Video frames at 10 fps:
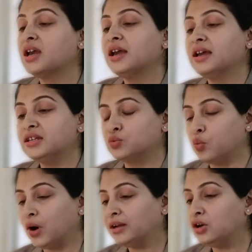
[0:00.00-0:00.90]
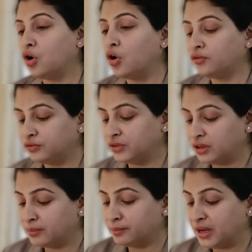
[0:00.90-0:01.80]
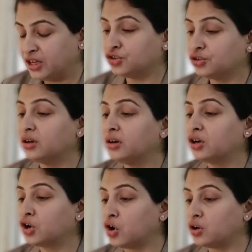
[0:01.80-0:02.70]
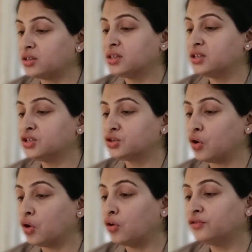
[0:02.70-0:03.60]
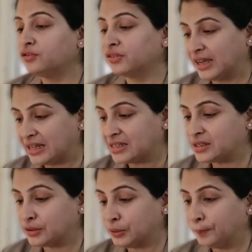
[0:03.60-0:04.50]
is one of the major causes of cancer.